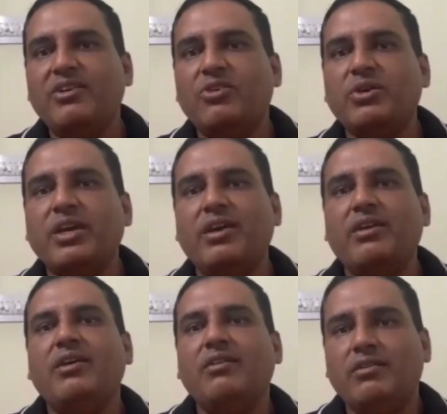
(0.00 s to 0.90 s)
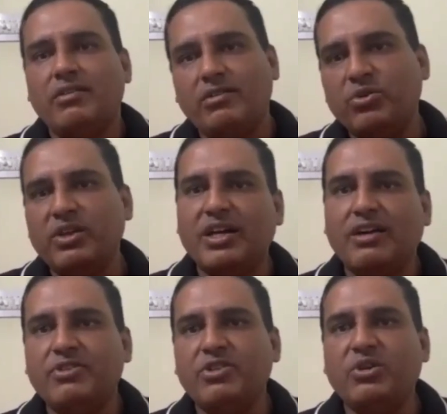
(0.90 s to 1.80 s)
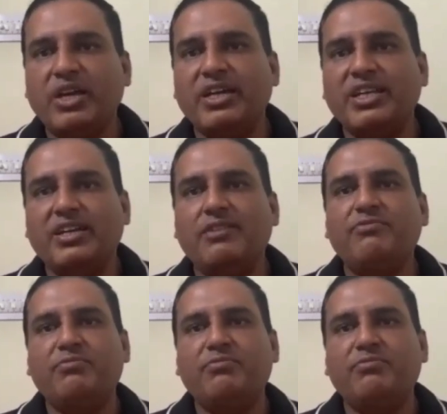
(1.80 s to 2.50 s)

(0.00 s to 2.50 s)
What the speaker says: okay, looking after your aircraft,